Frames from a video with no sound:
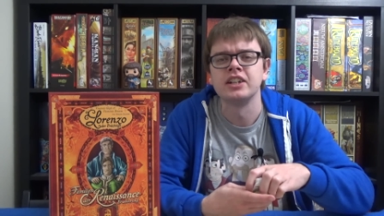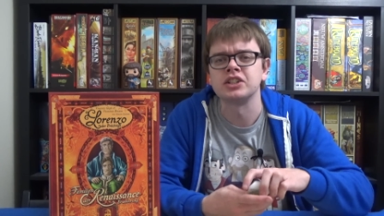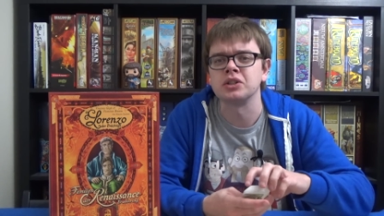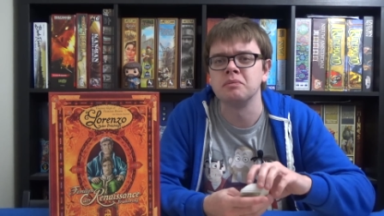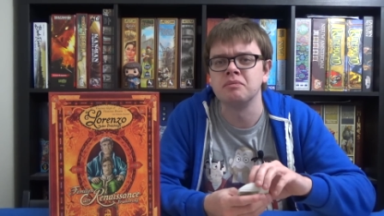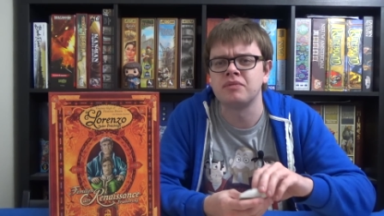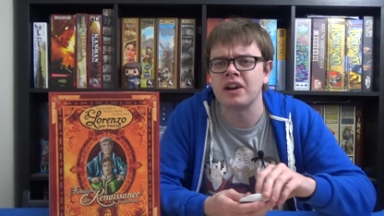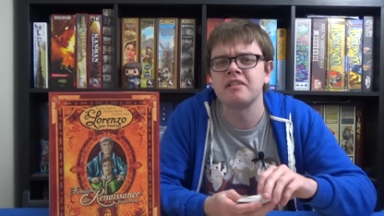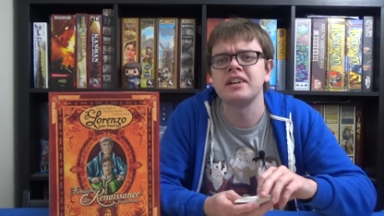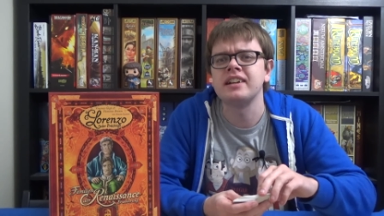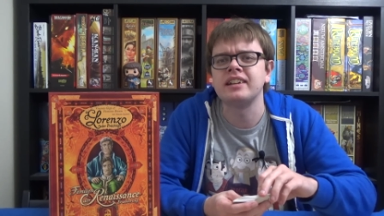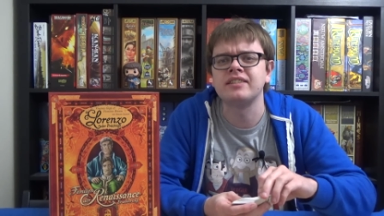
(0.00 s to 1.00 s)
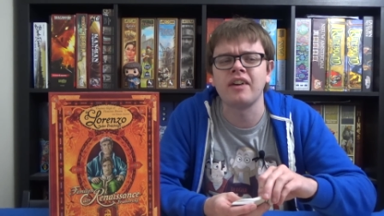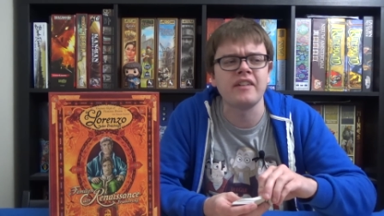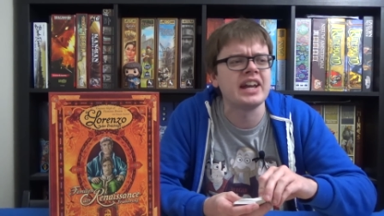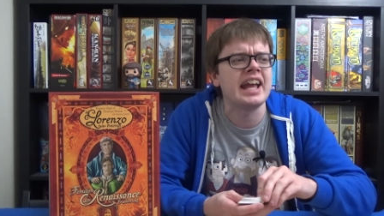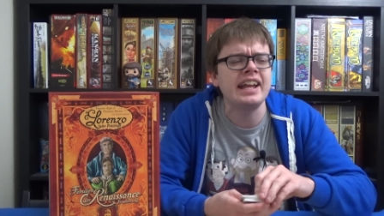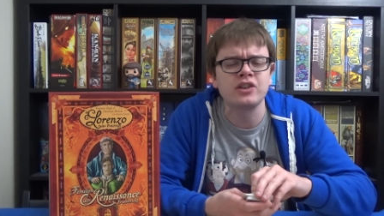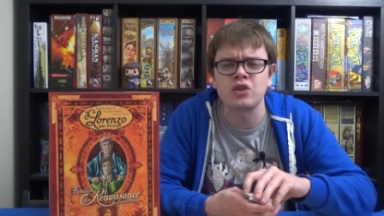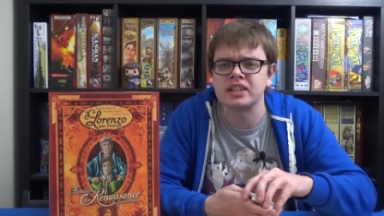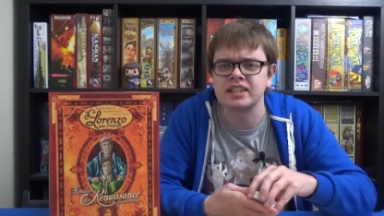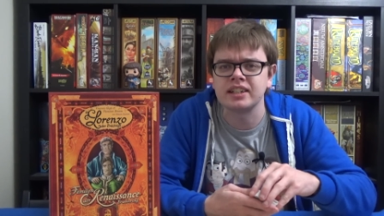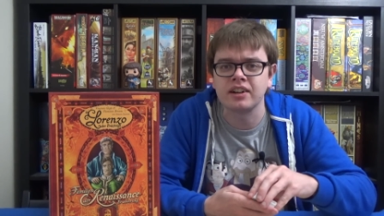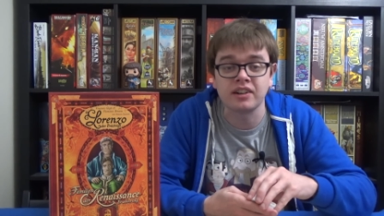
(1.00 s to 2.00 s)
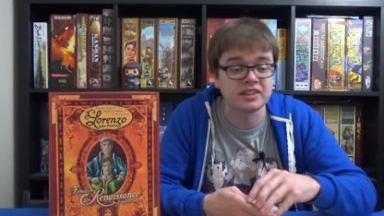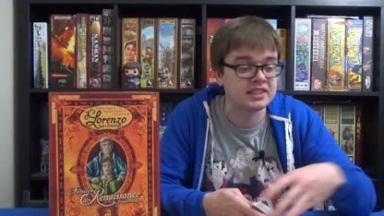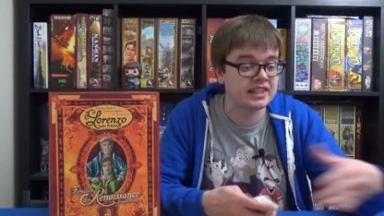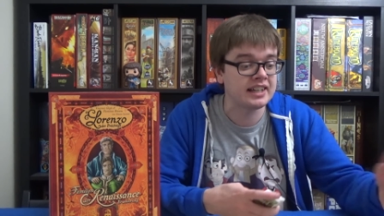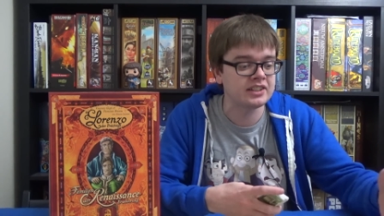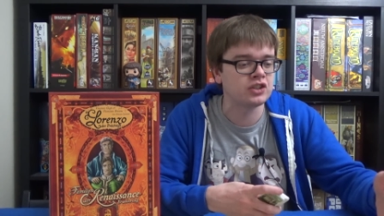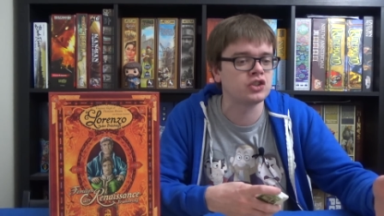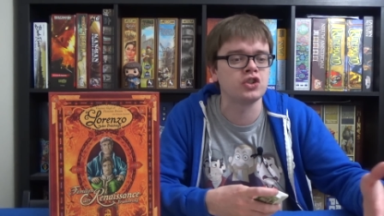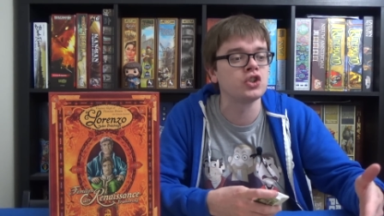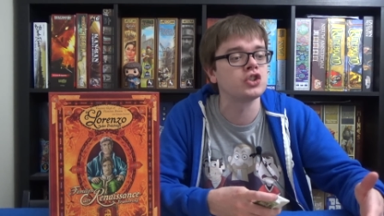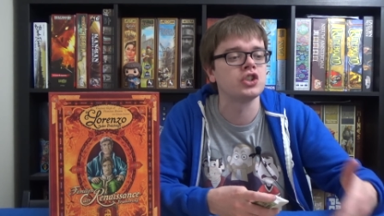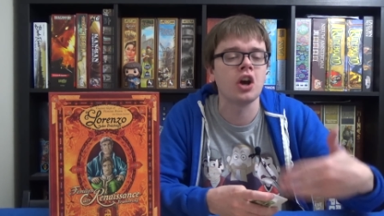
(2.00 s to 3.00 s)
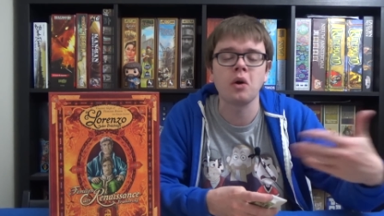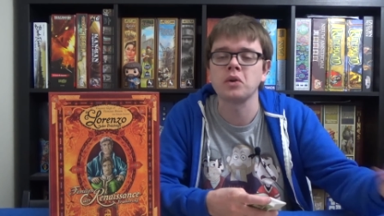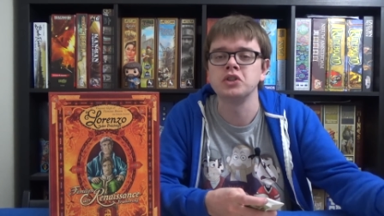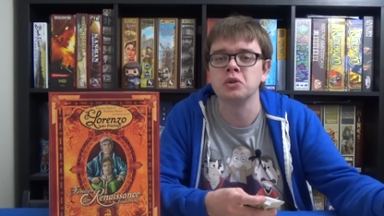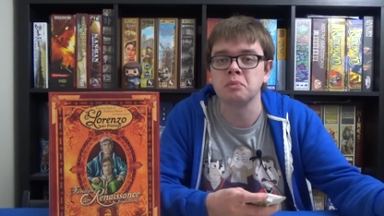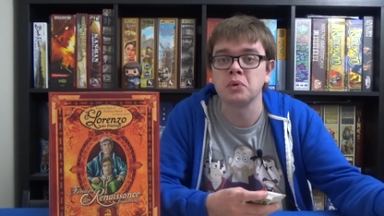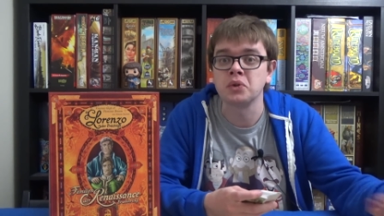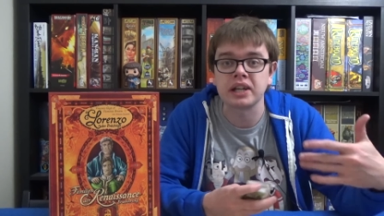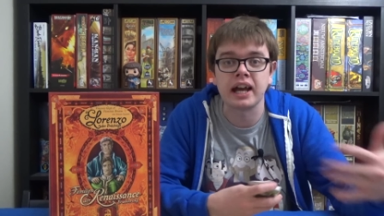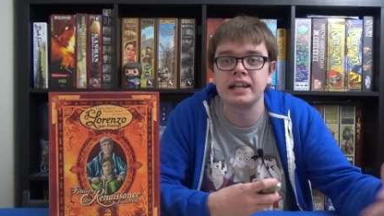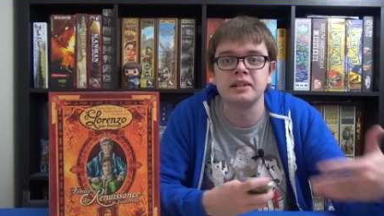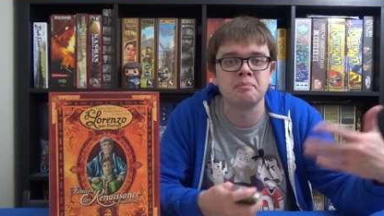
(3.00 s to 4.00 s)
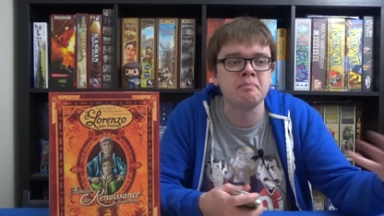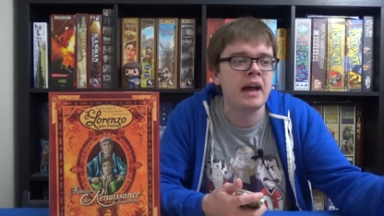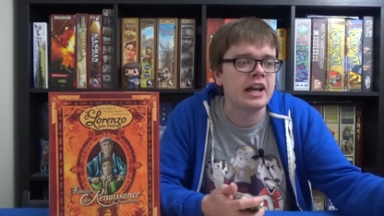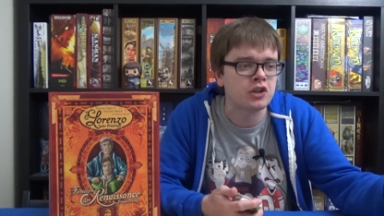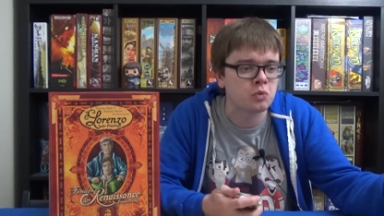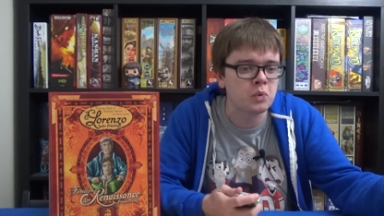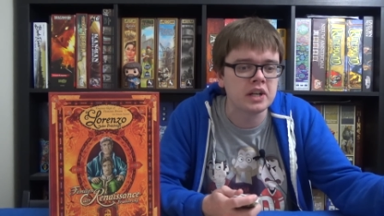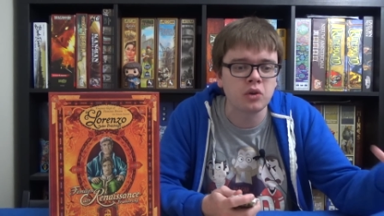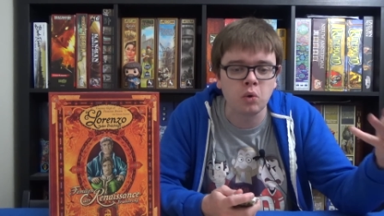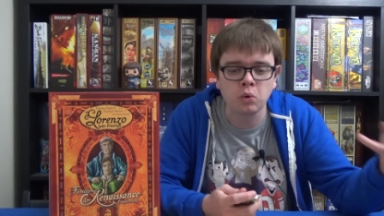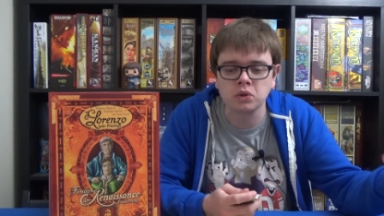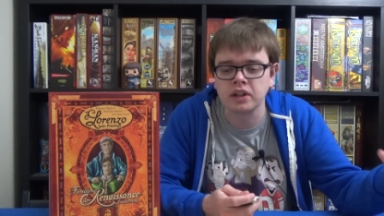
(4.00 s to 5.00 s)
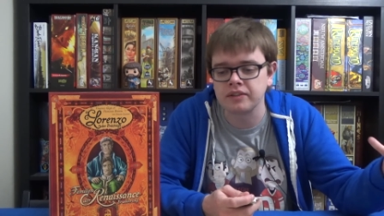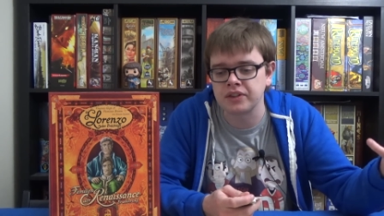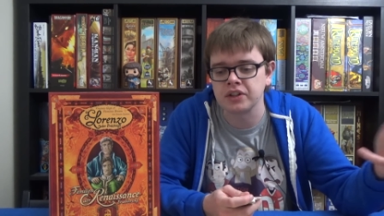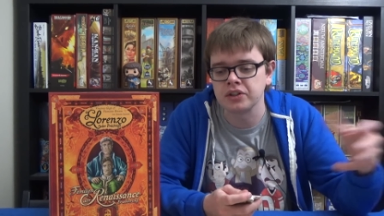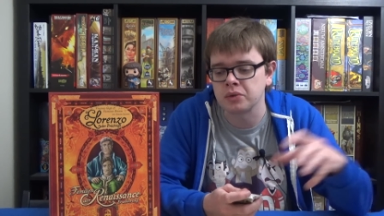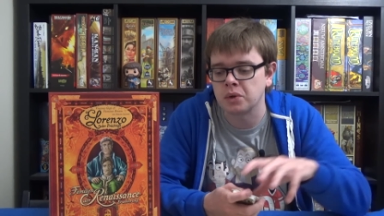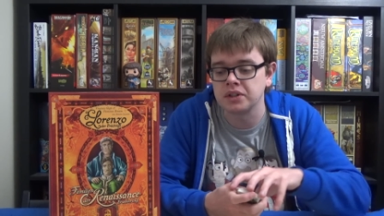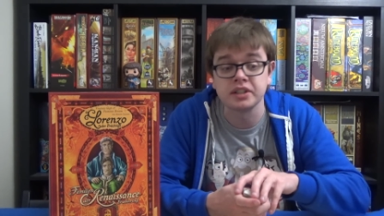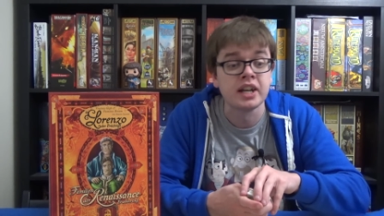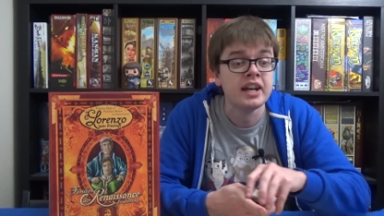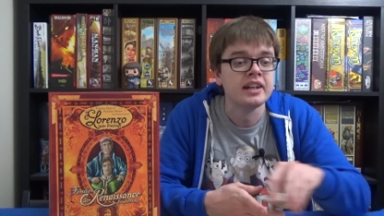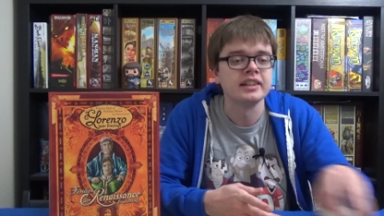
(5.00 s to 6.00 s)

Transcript: some very very interesting cards that just go on your board and mesh with all of the other ones.